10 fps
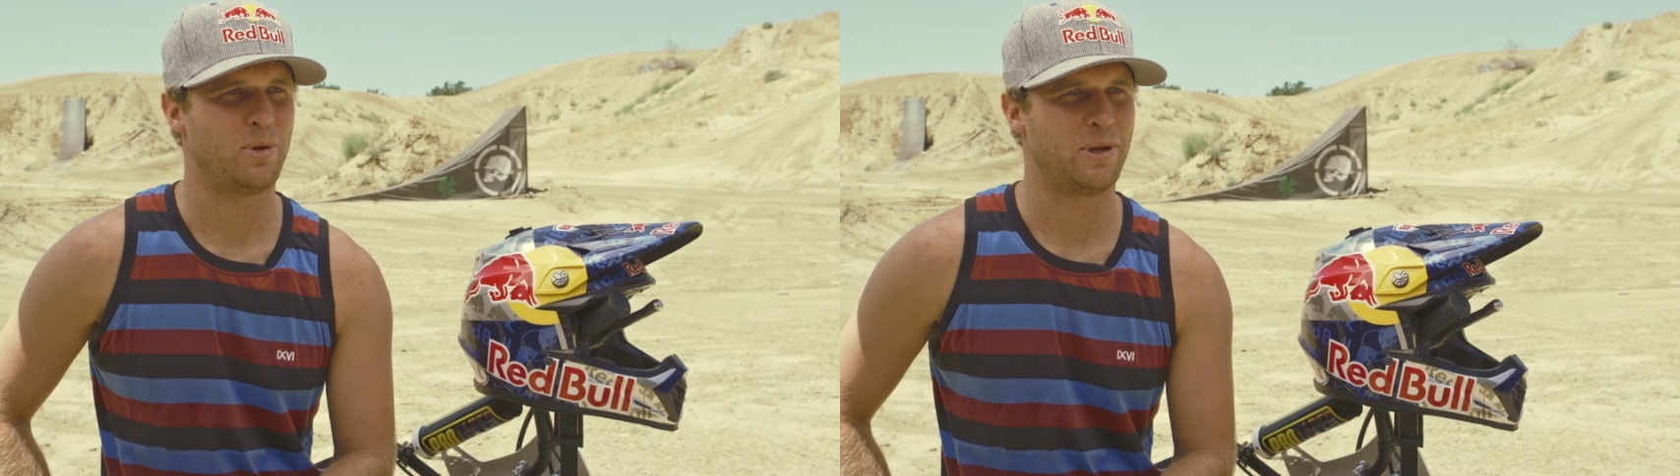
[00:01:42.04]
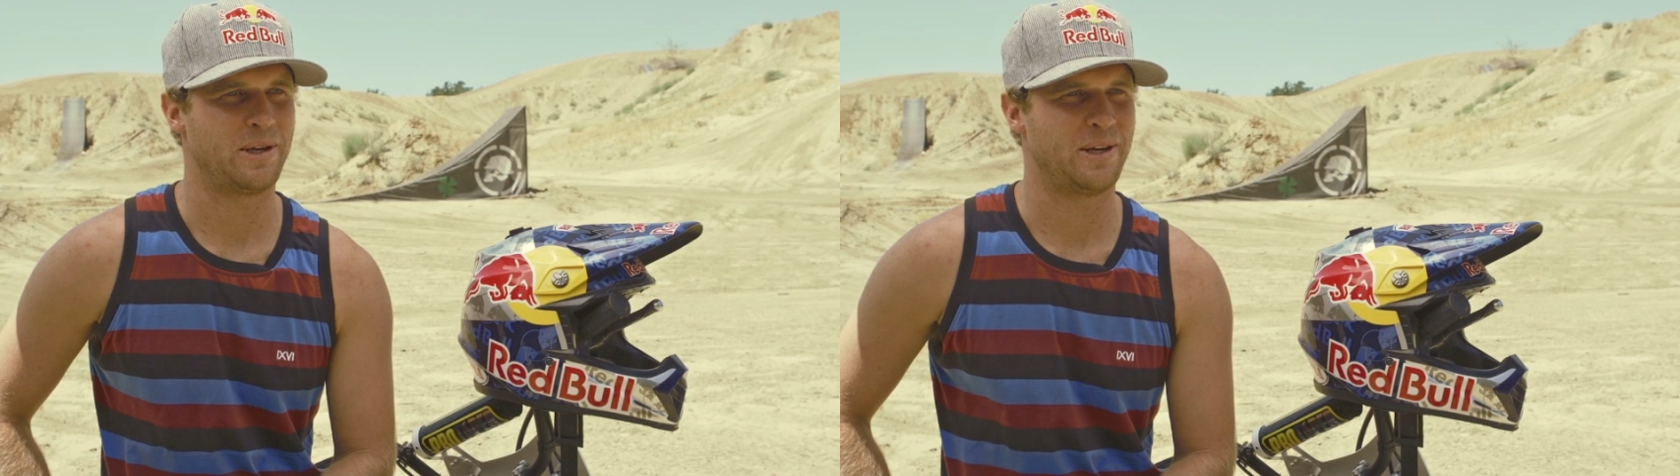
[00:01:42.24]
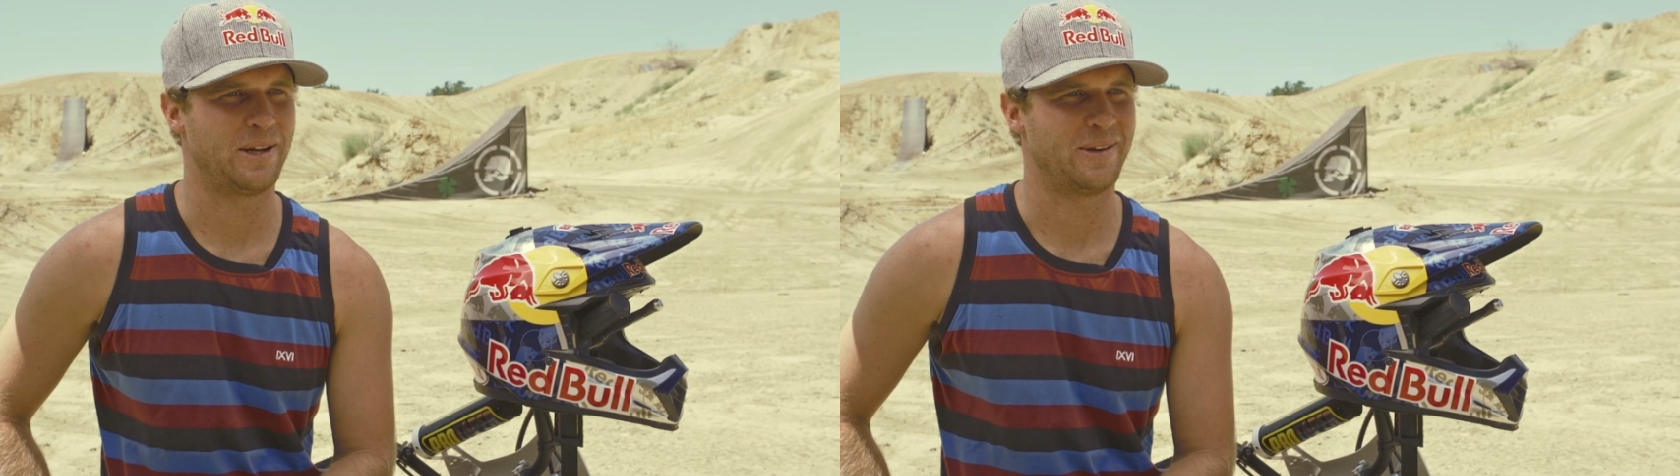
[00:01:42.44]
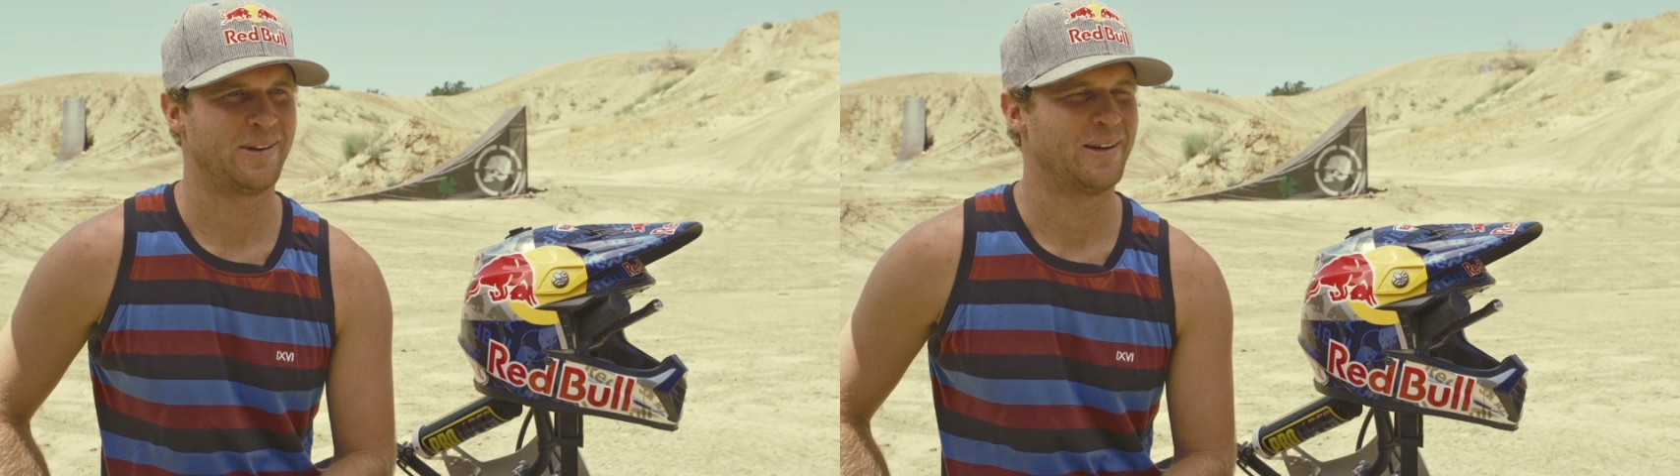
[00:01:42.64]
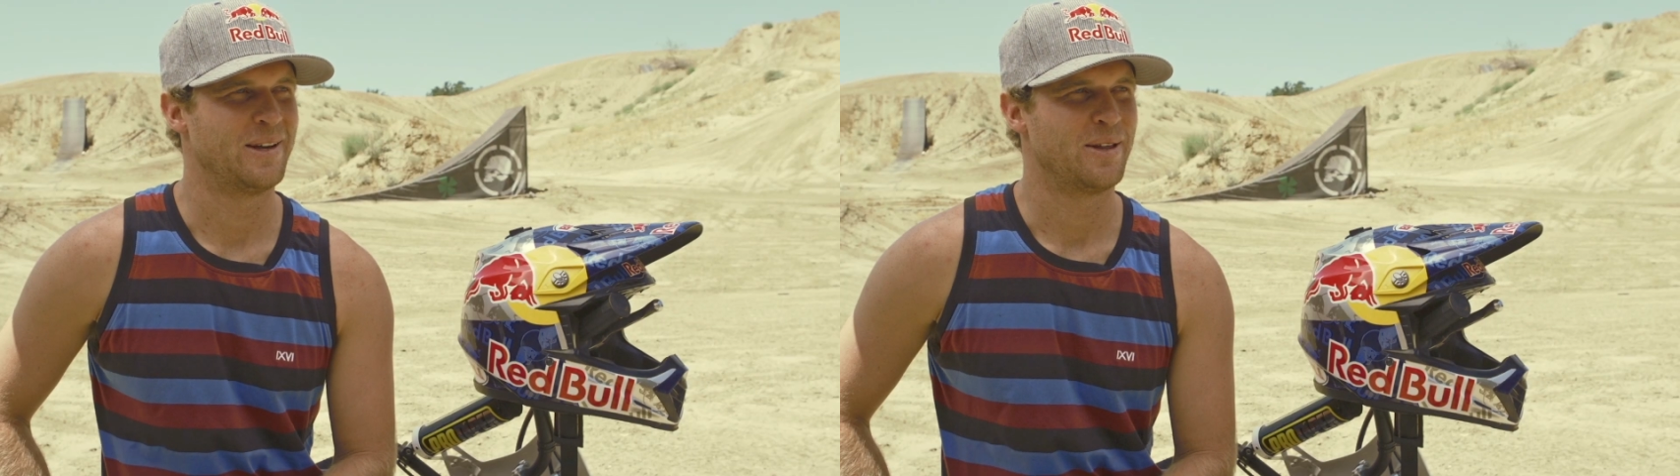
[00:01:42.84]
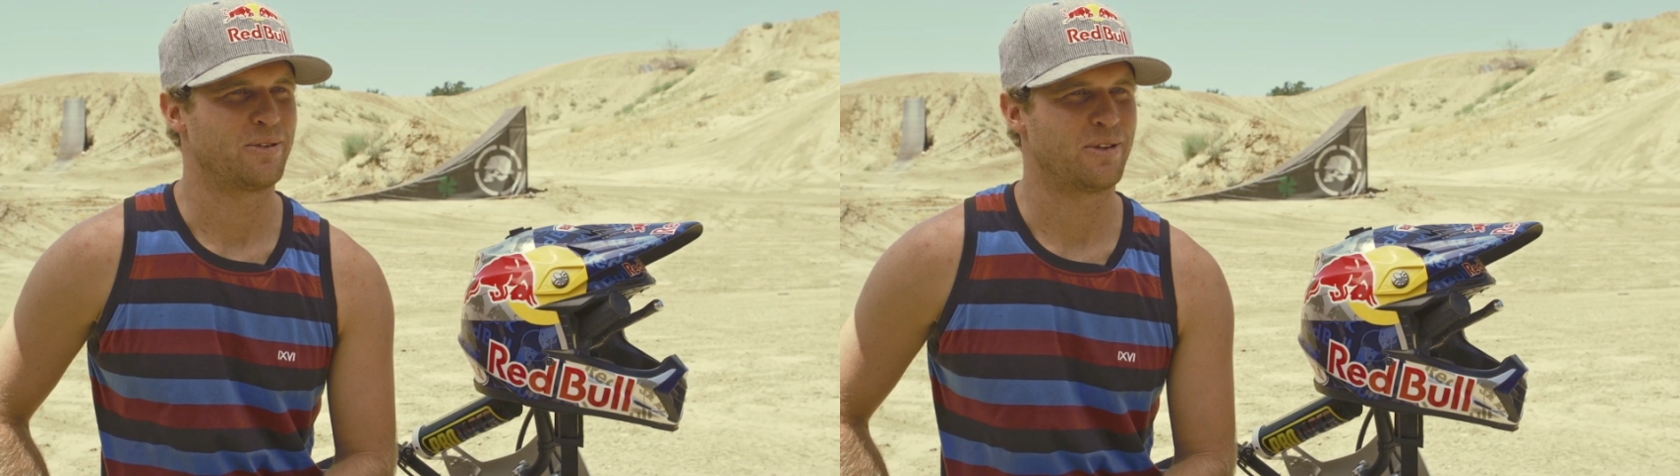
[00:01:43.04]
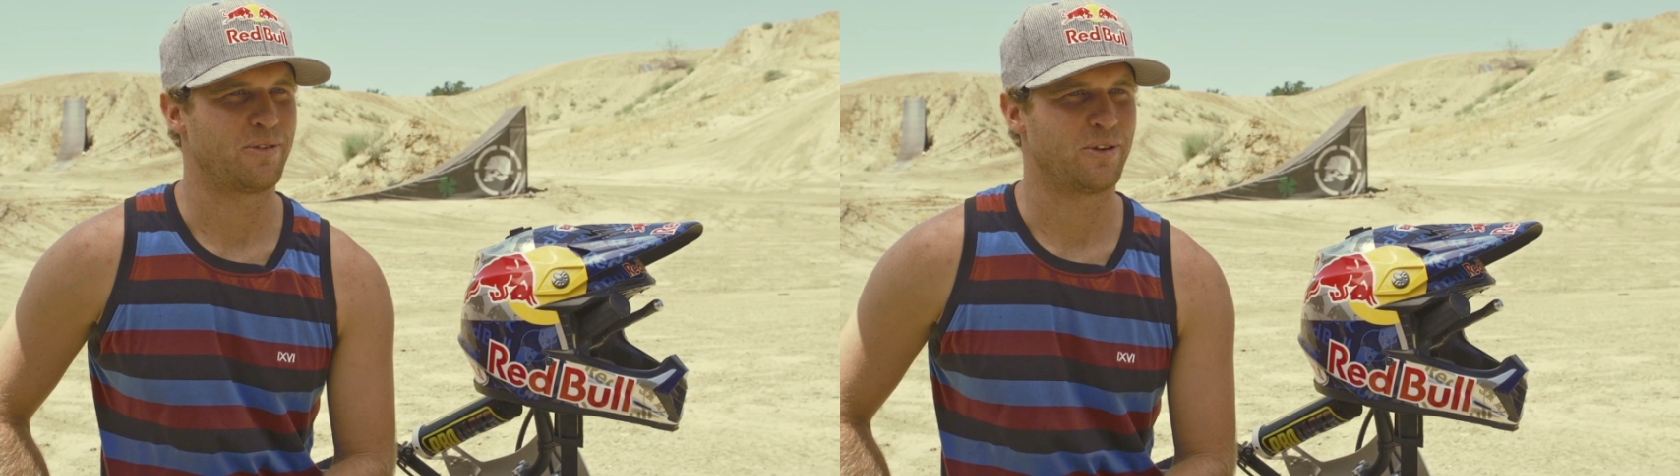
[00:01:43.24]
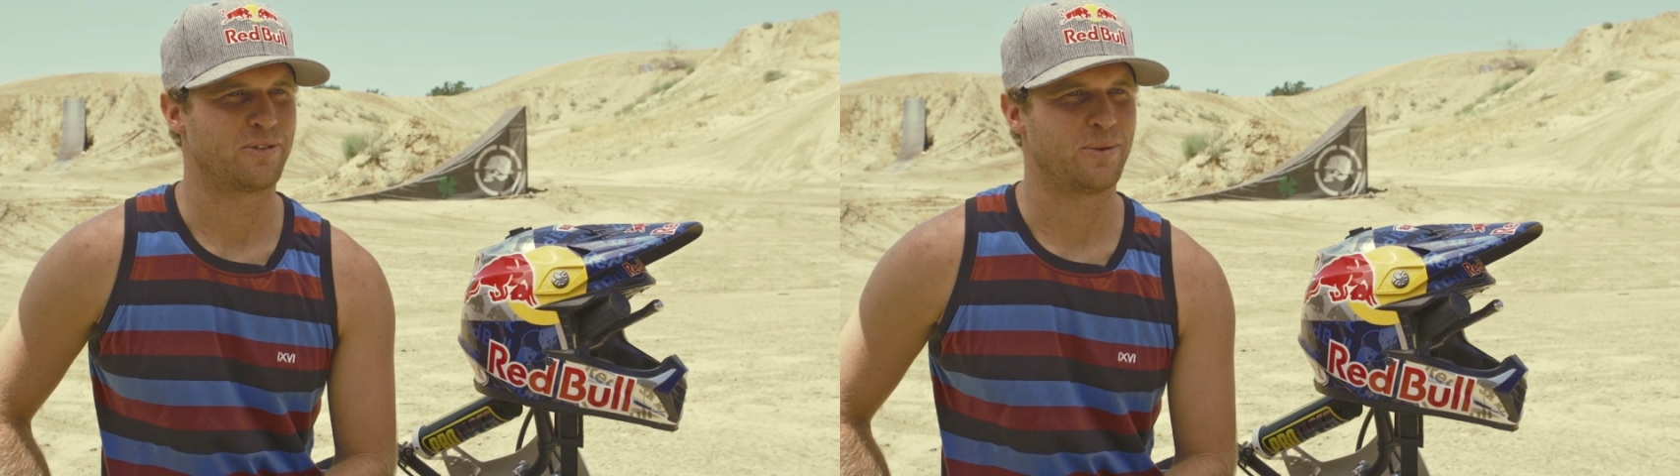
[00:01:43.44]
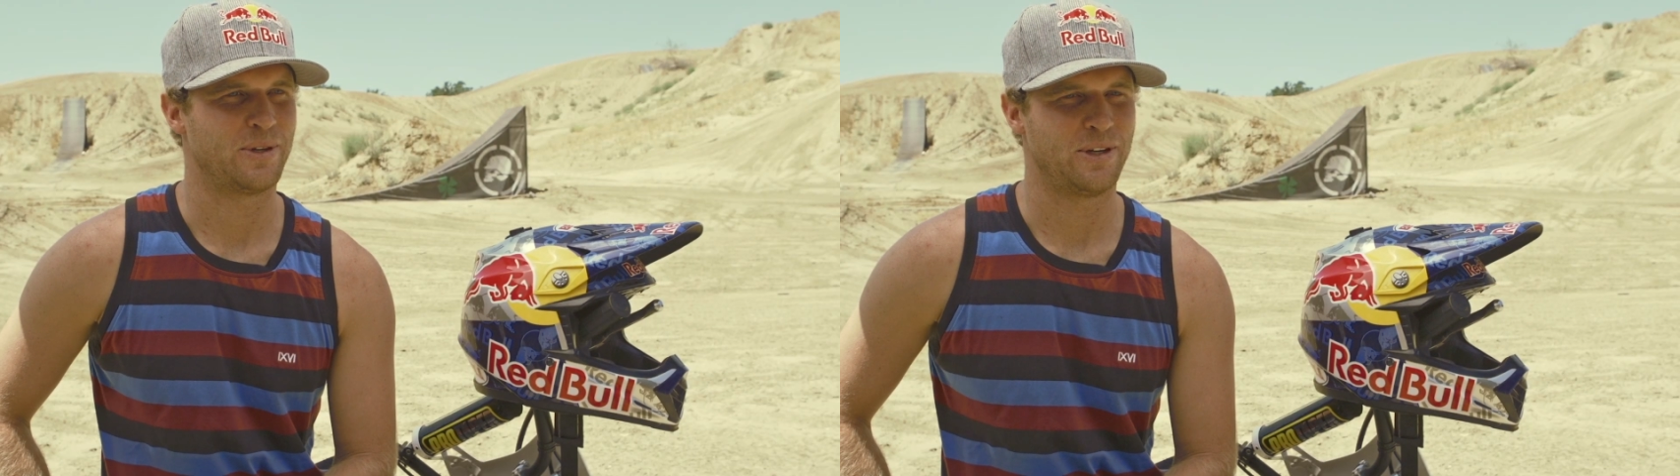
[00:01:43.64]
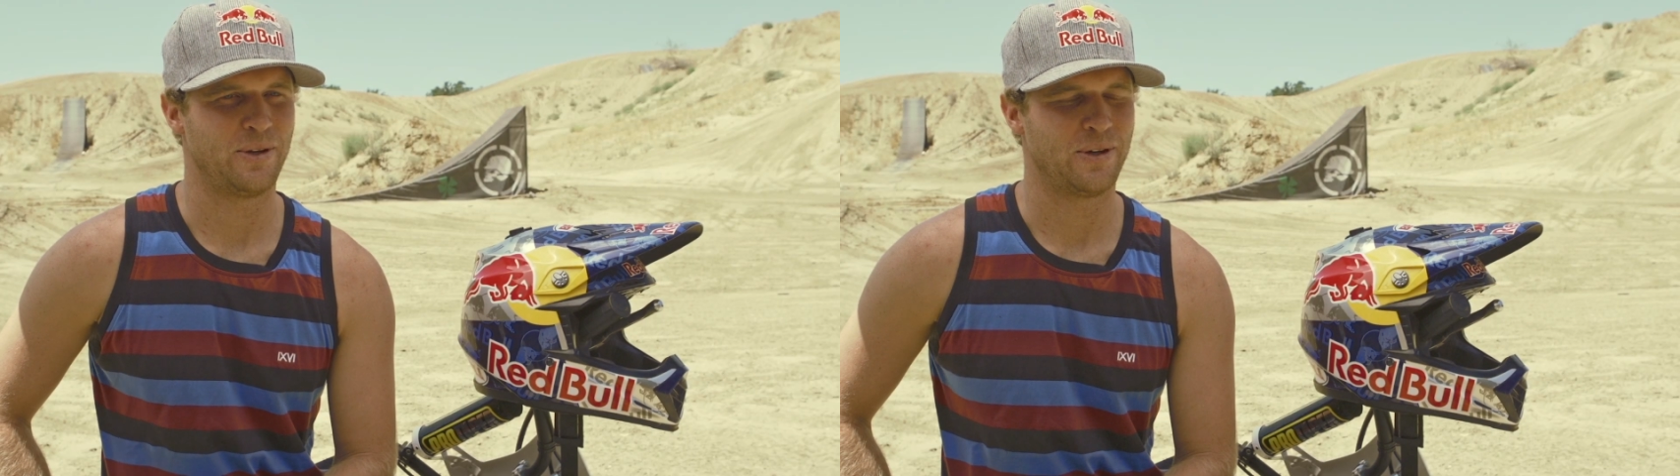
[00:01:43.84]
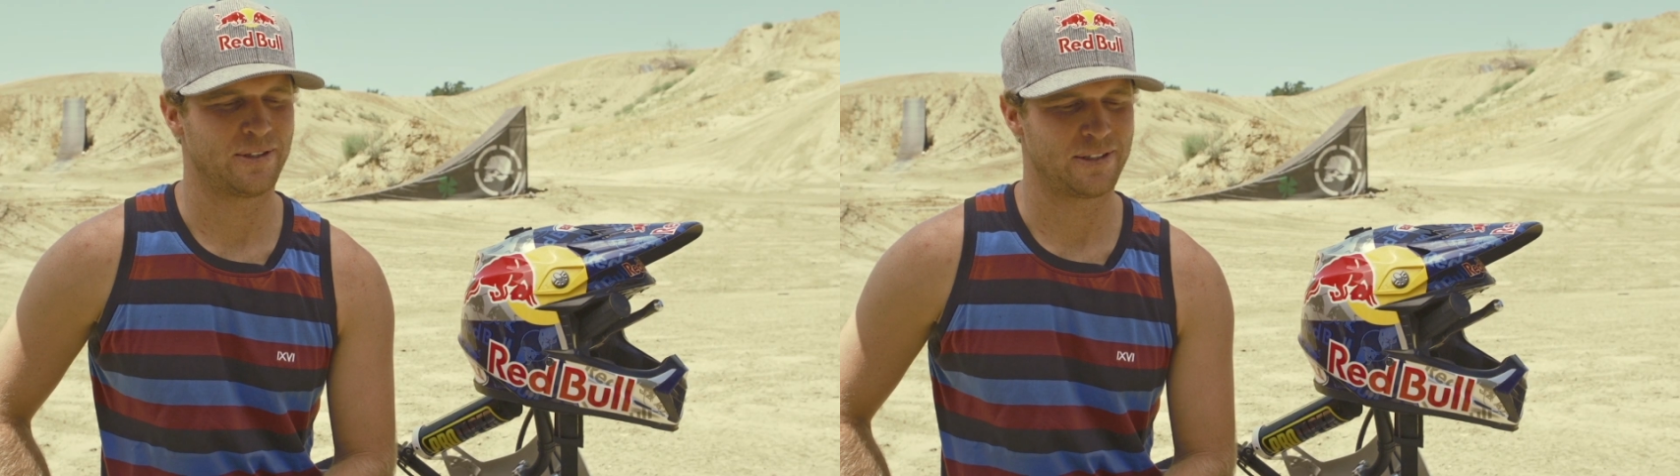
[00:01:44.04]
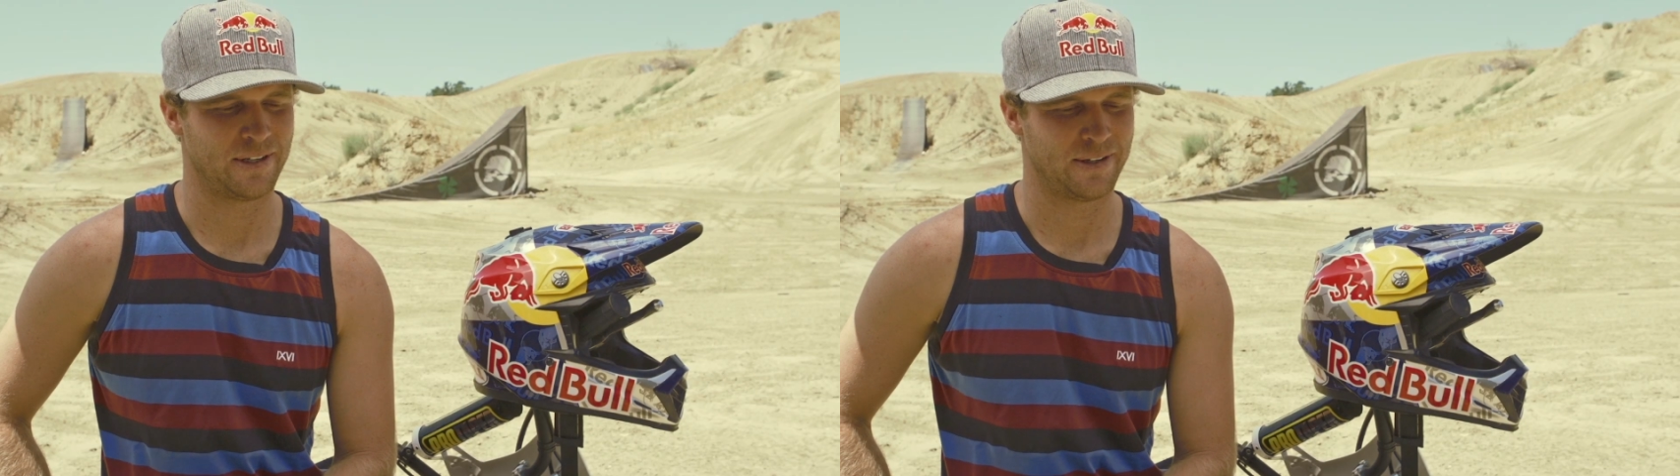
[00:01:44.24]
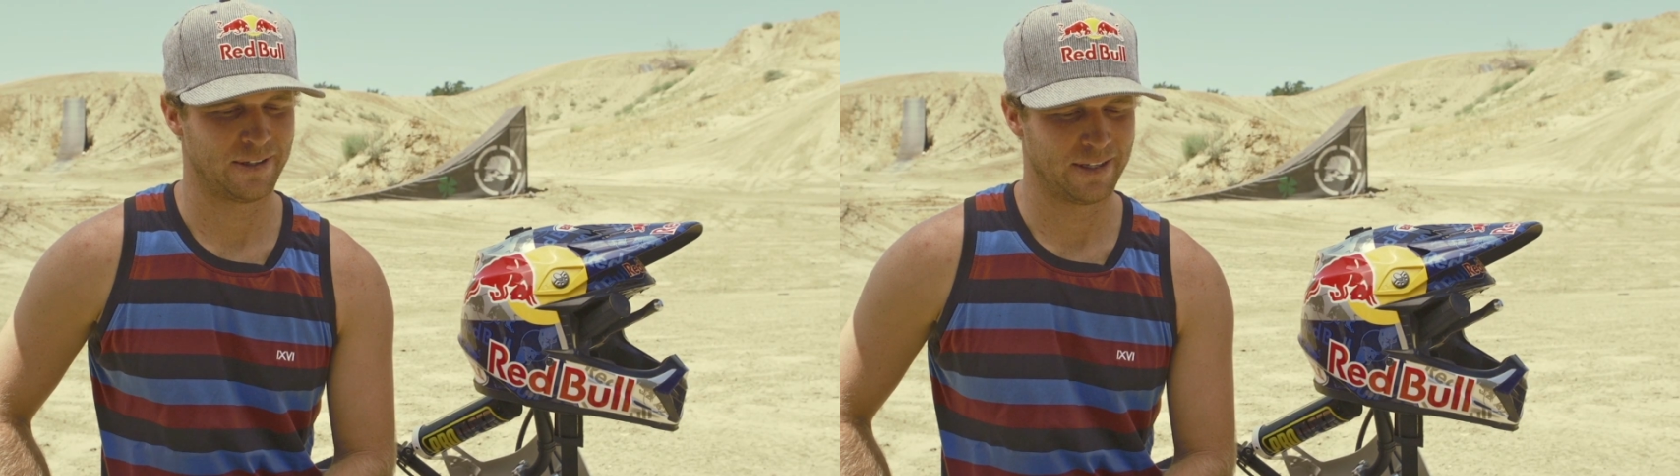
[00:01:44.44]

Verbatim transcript: pit, you know, I was the first one to do it, so.